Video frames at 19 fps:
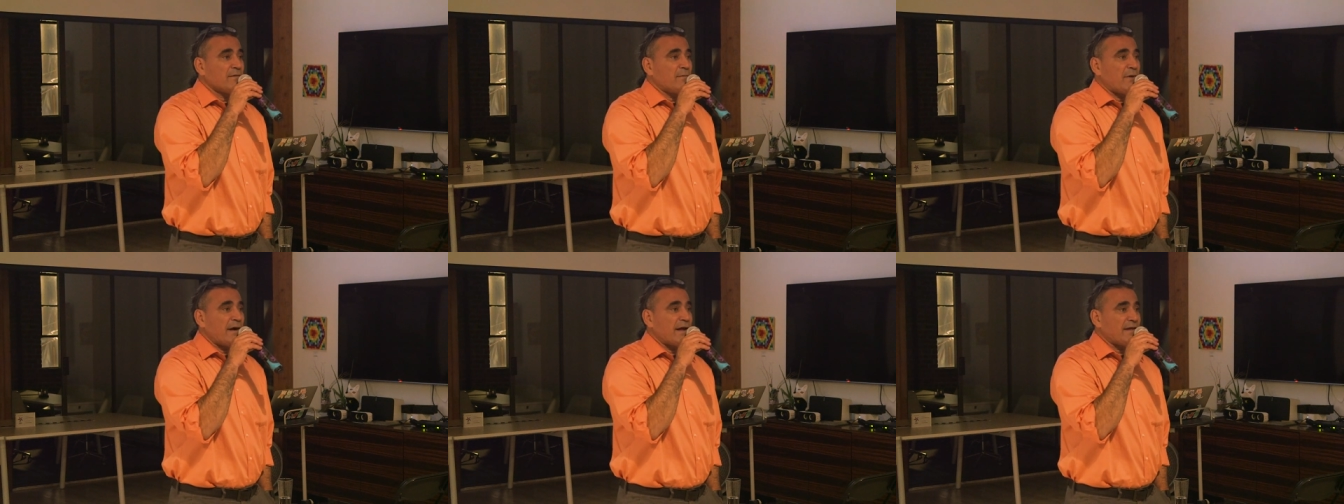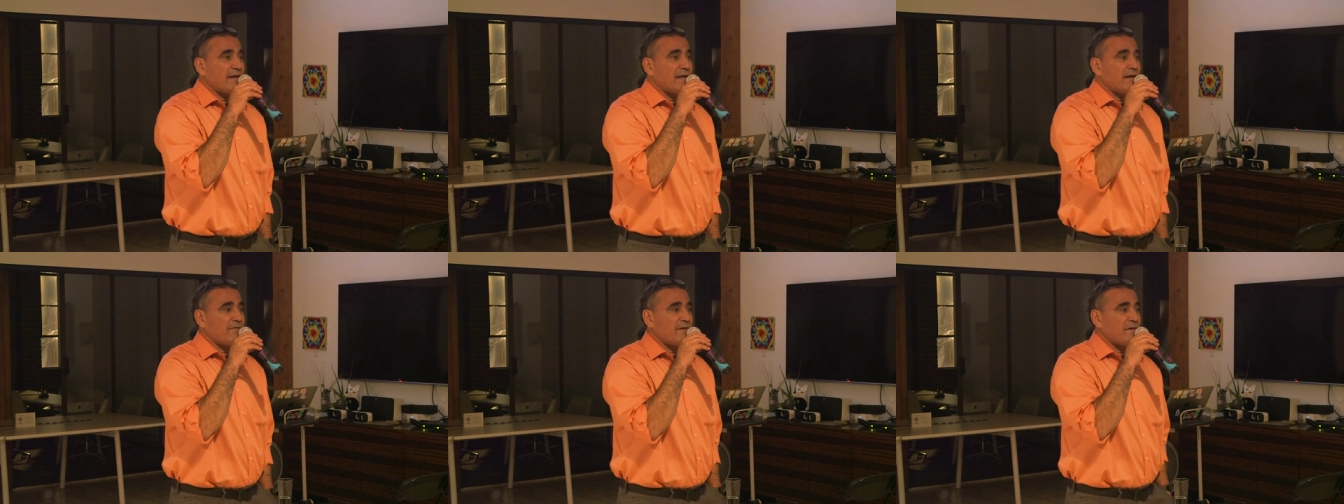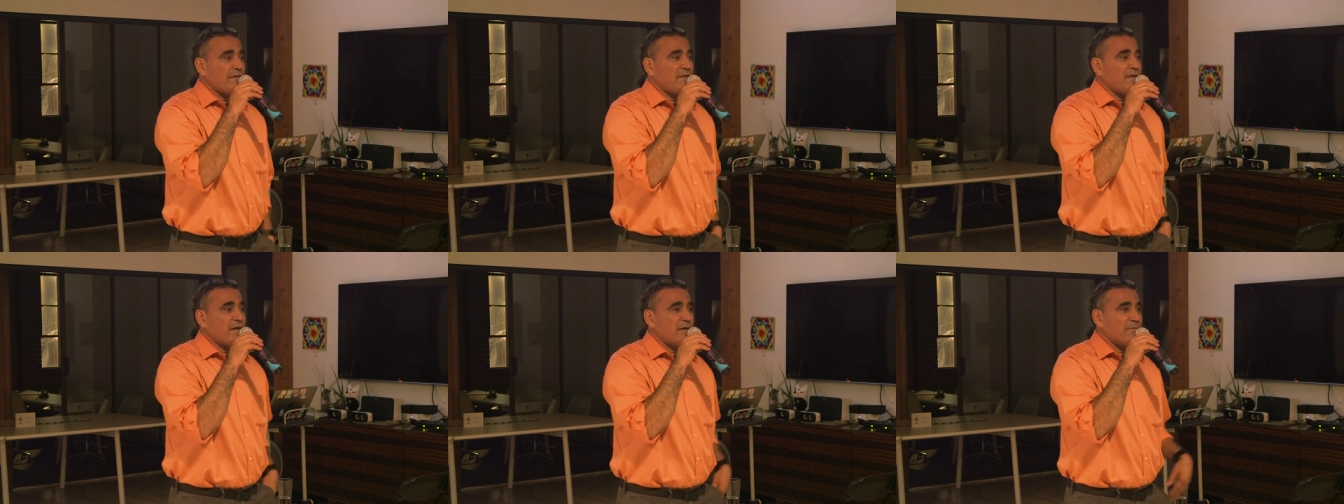by
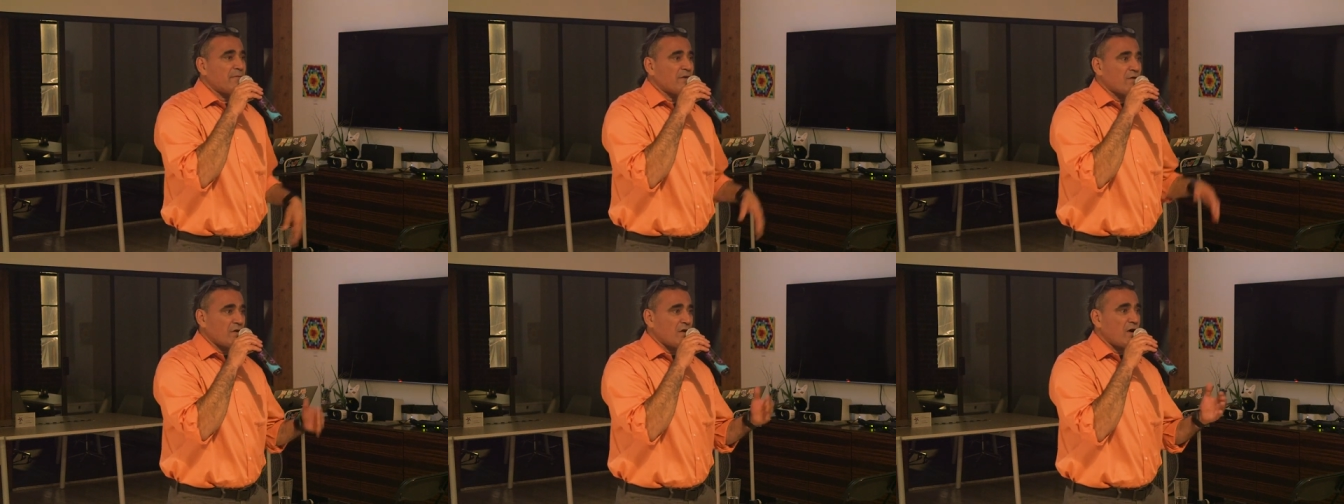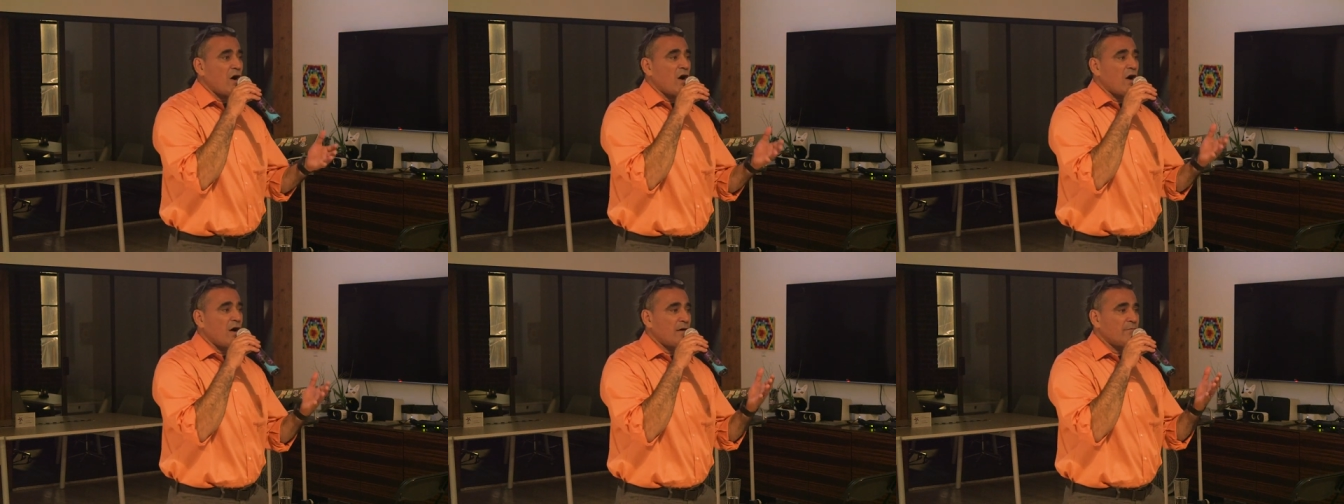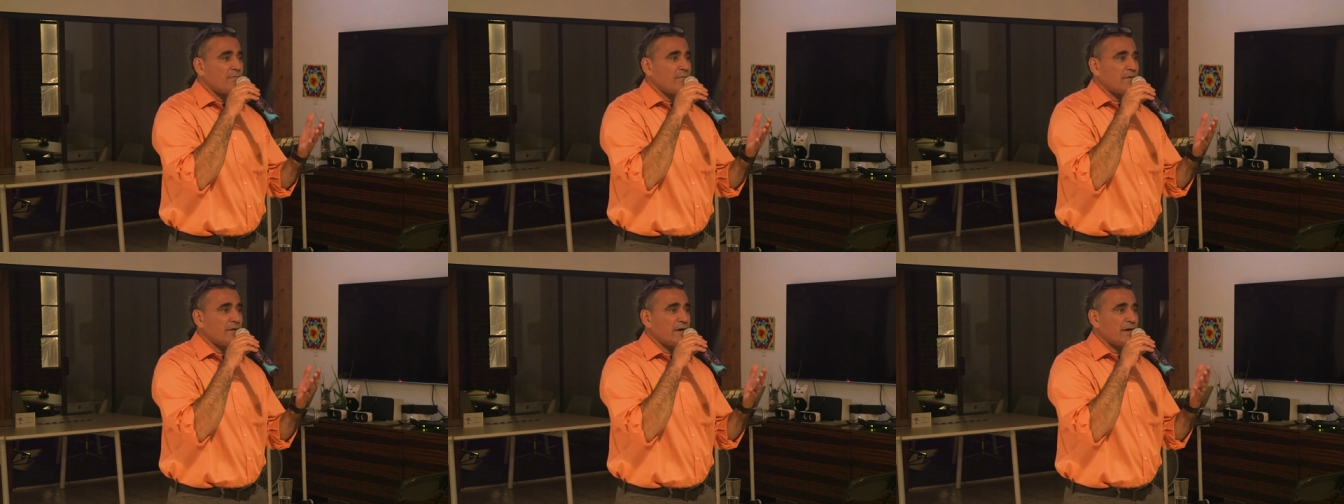giving them their
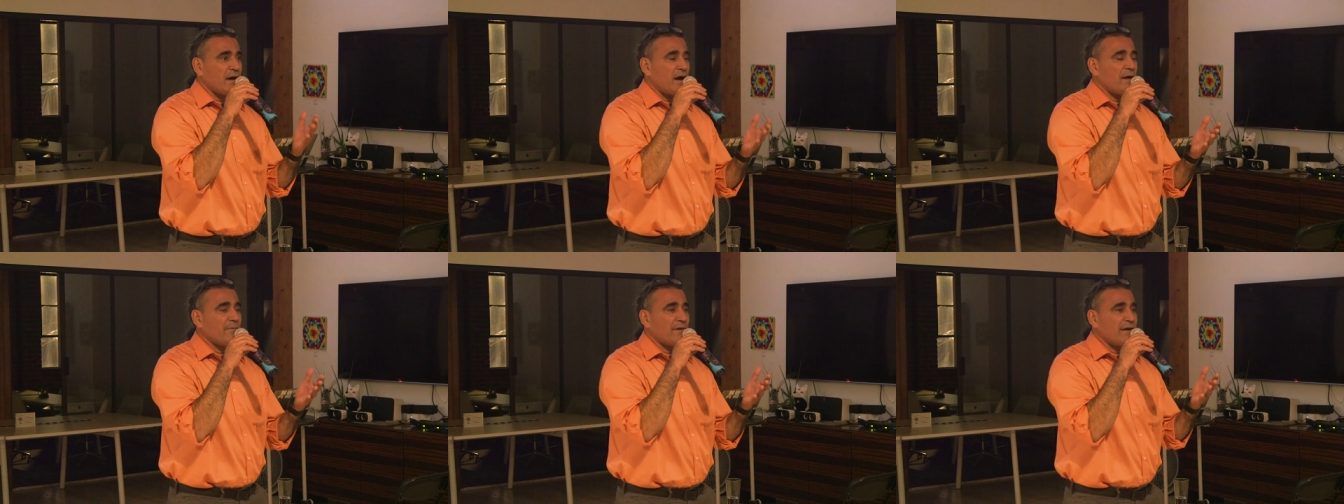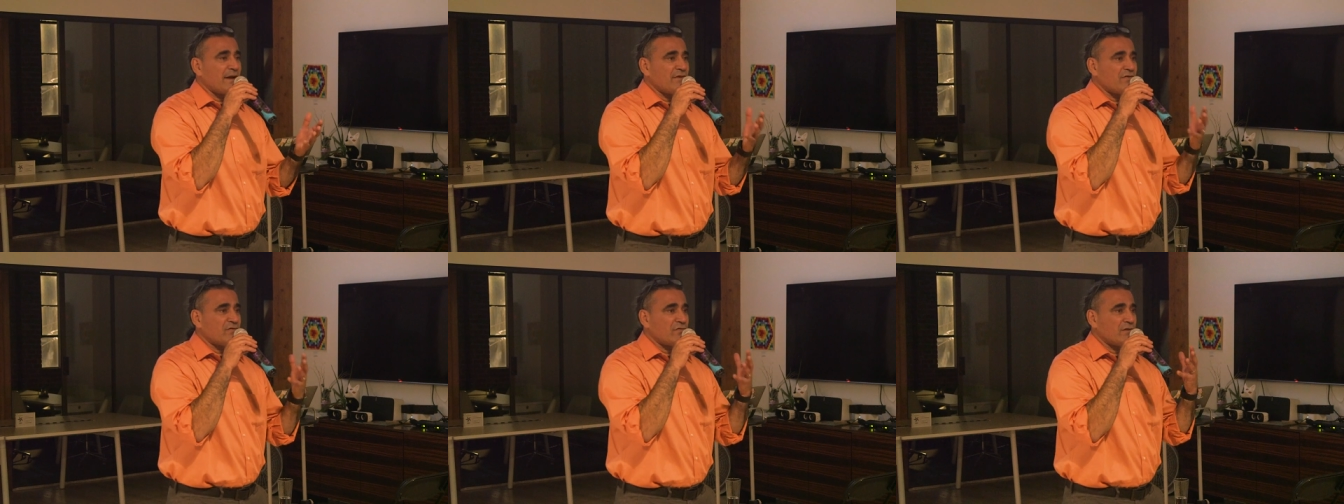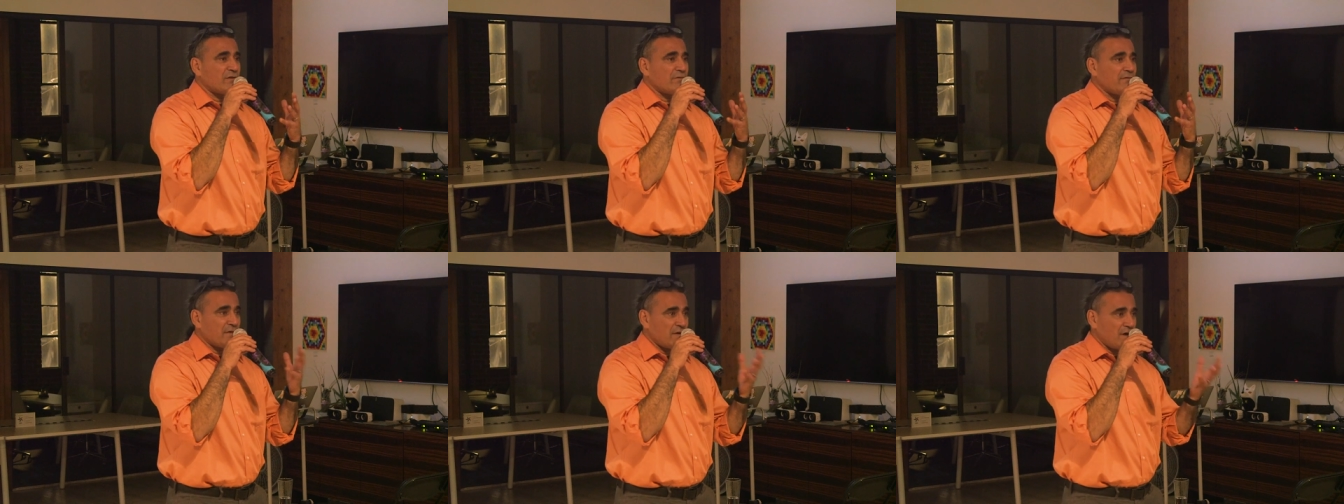calm, a
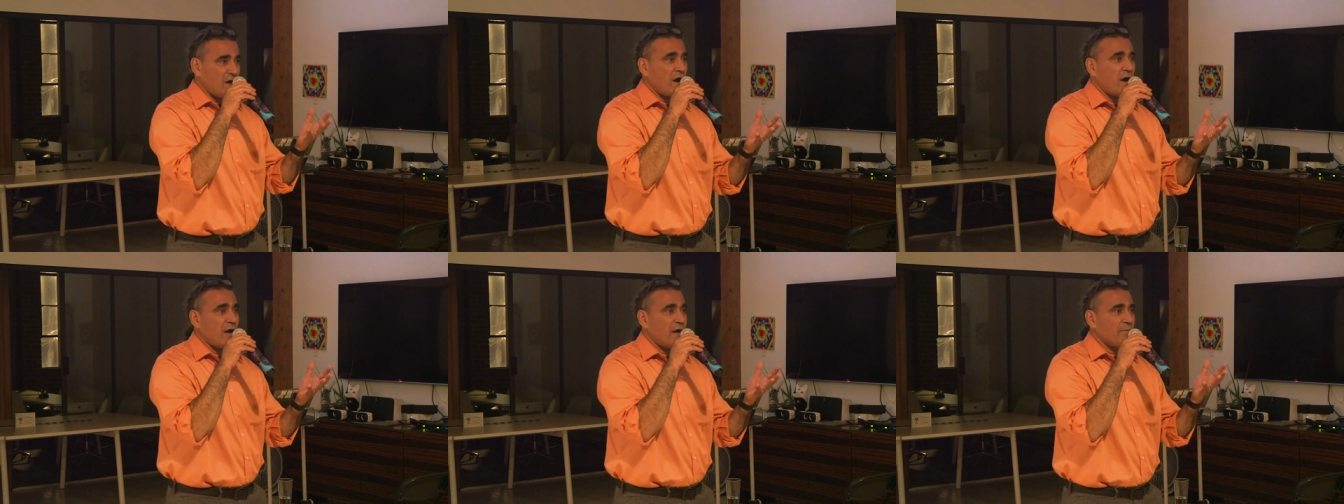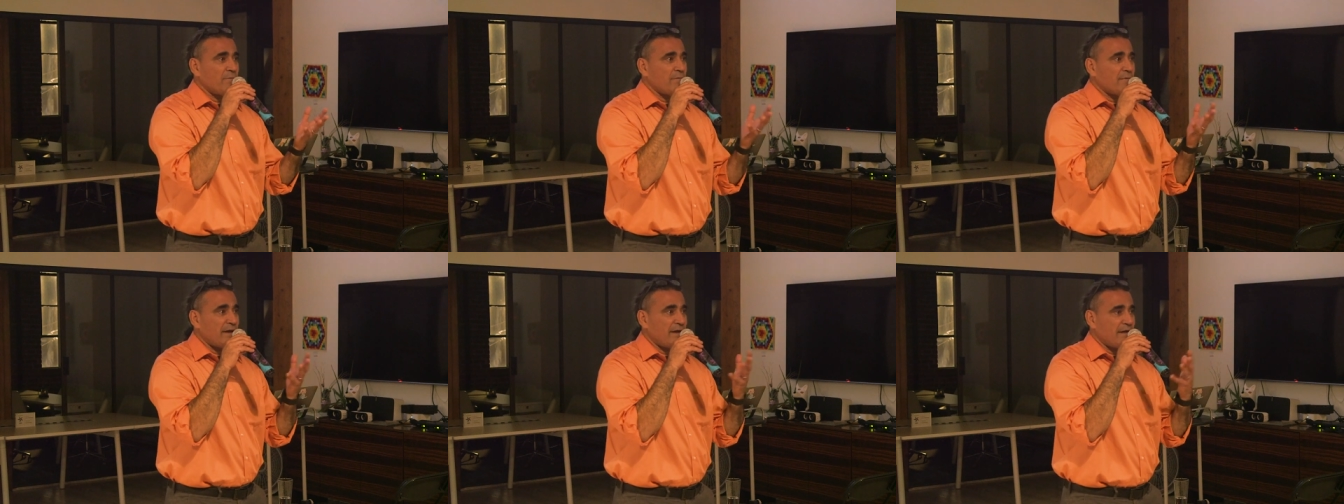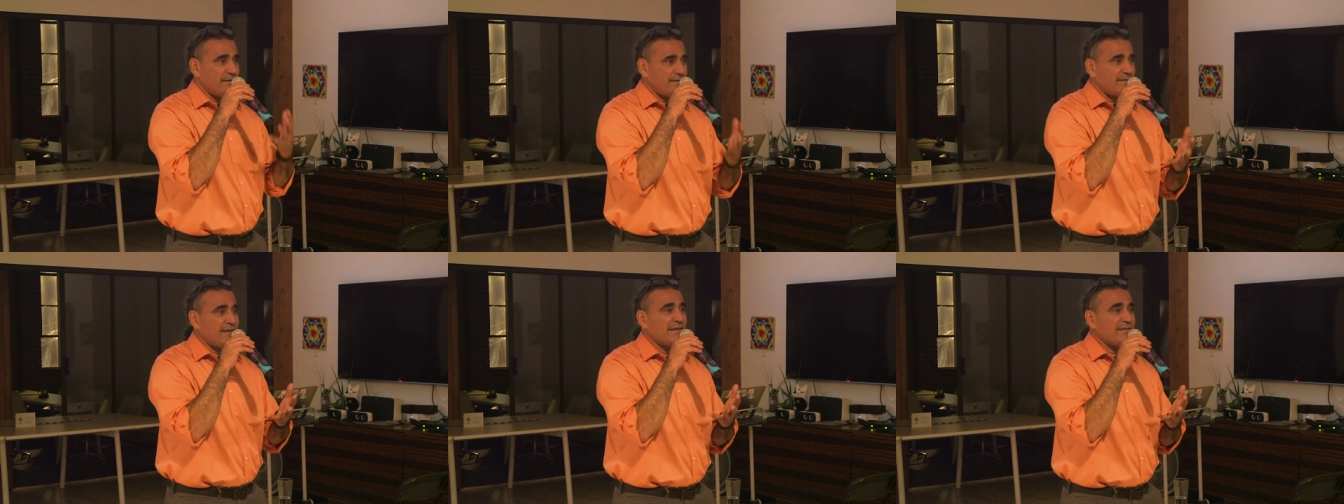combination of a calm
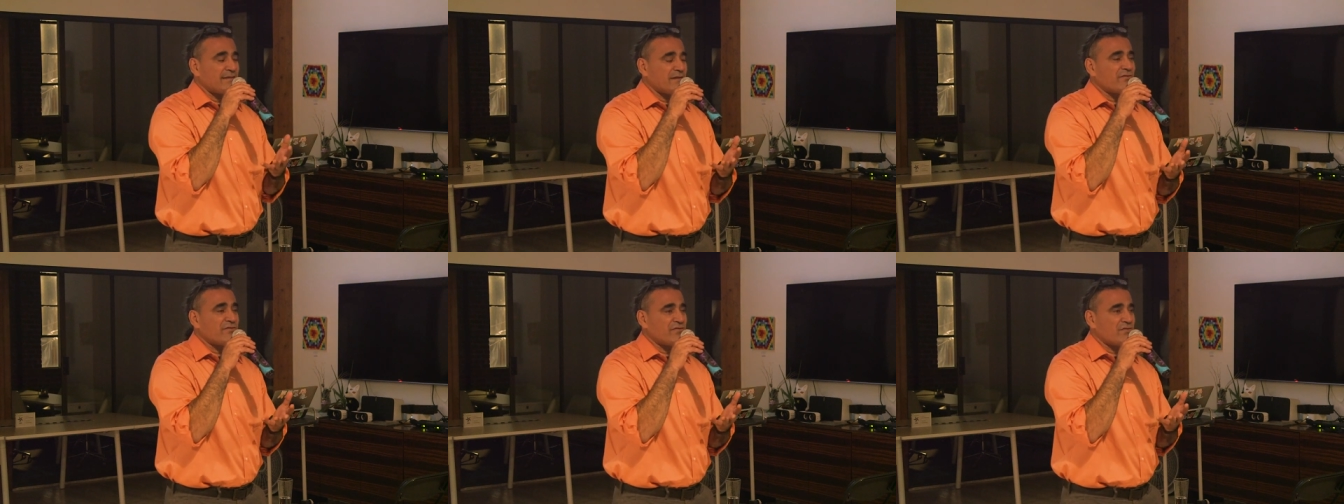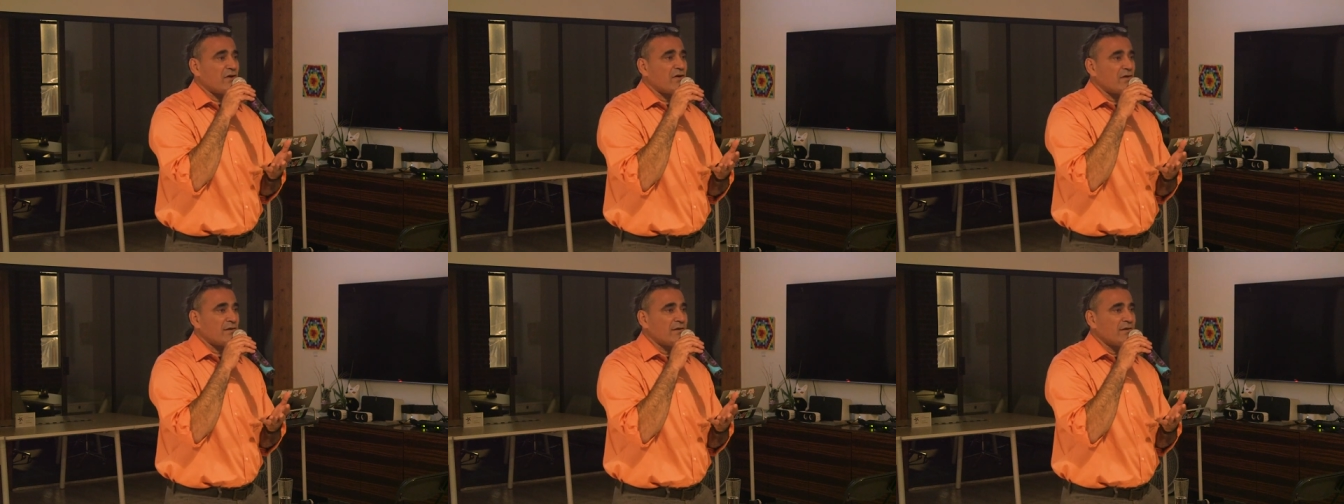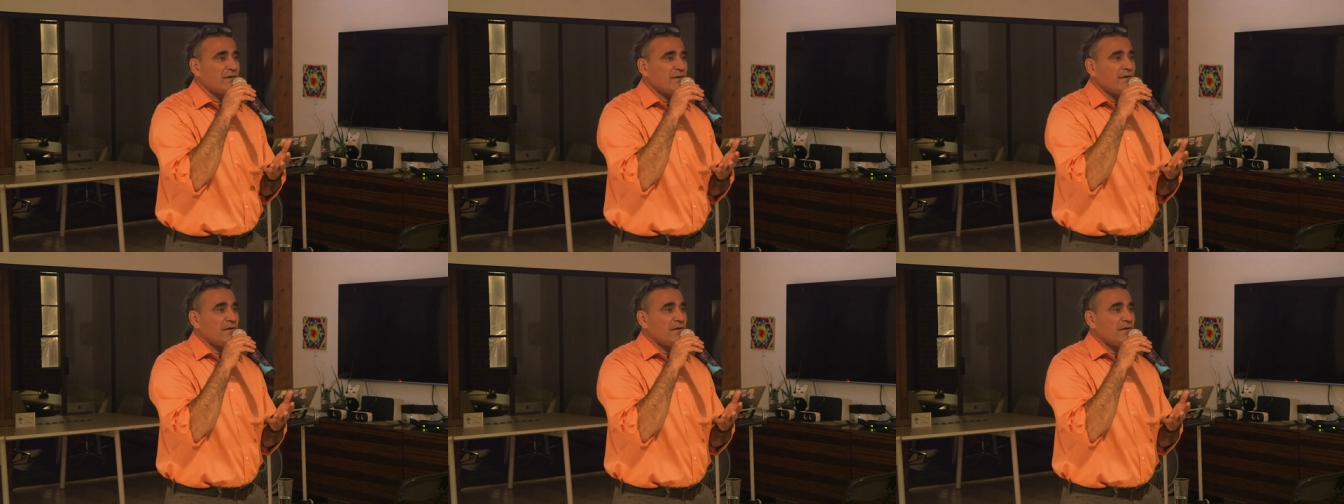and attentive song.